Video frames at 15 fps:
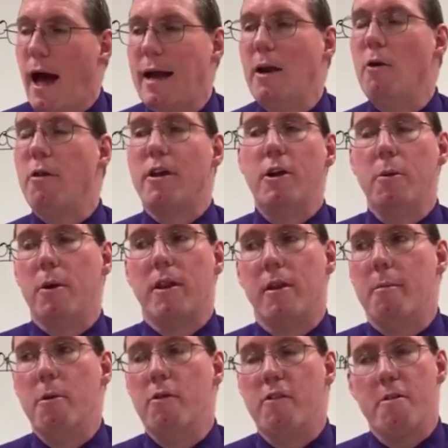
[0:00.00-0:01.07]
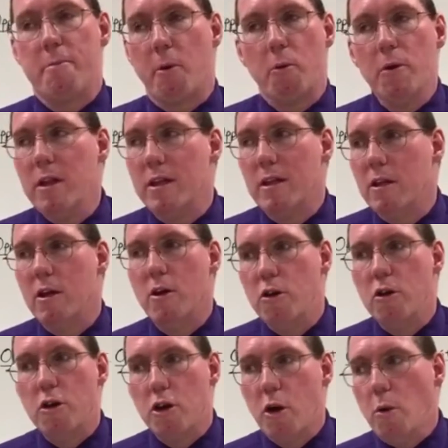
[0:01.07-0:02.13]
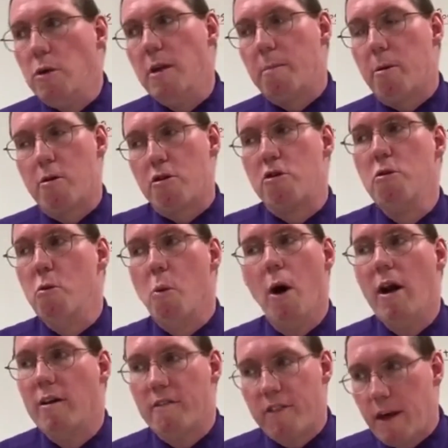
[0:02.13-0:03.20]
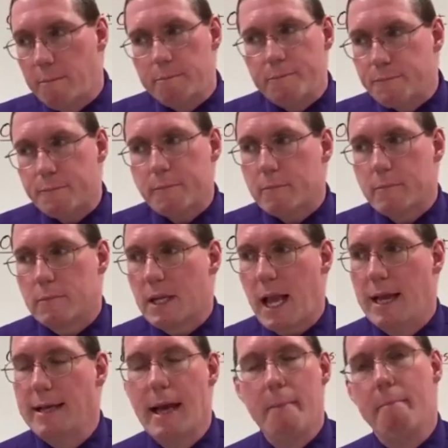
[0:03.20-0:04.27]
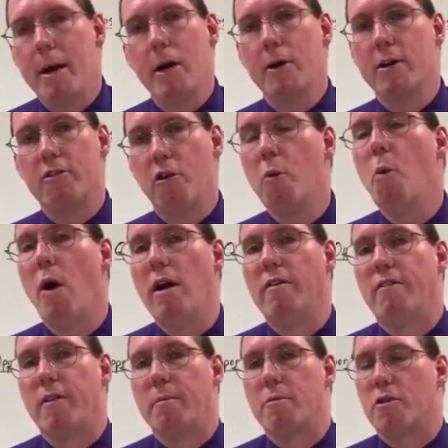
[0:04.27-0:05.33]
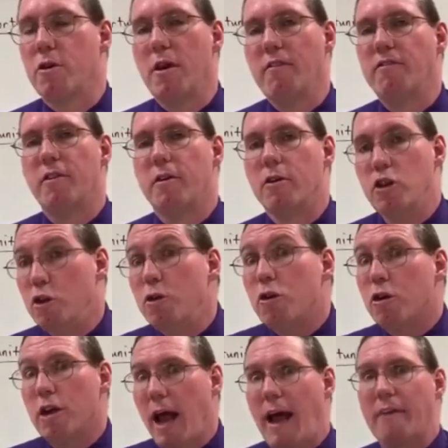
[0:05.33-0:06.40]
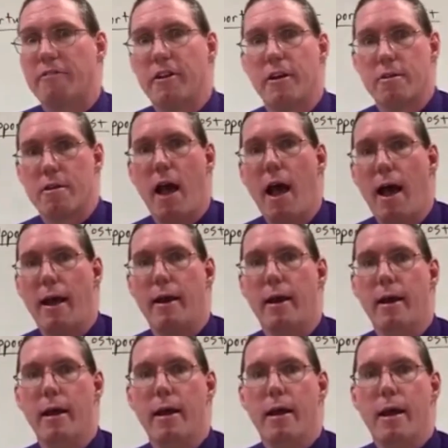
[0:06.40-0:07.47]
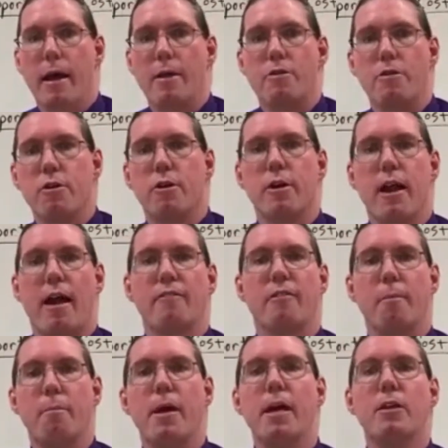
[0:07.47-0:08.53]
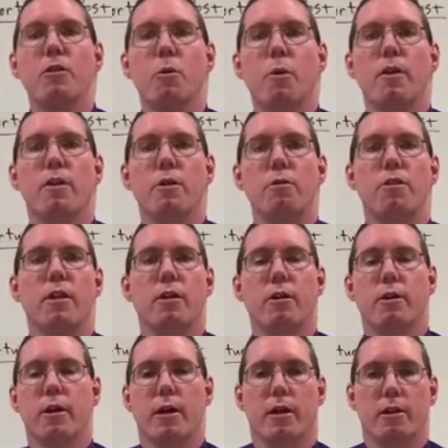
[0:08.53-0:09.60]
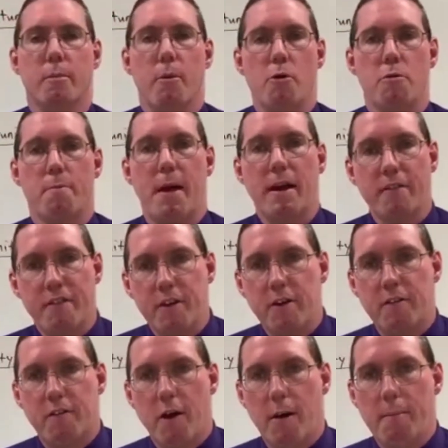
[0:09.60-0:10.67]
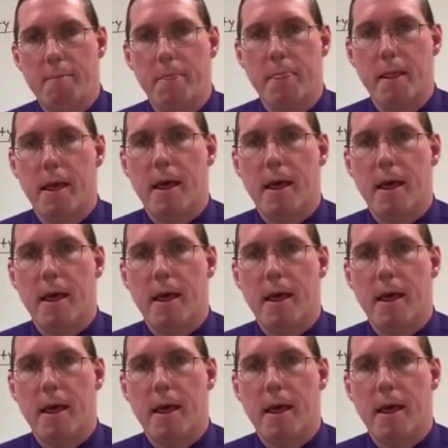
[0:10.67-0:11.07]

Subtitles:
I know they do it in the movies, but really, you can only pursue one of them and get married to one of them. So you're going to have to decide. And so you're going to have to pick the one that you think you're going to get the most benefit from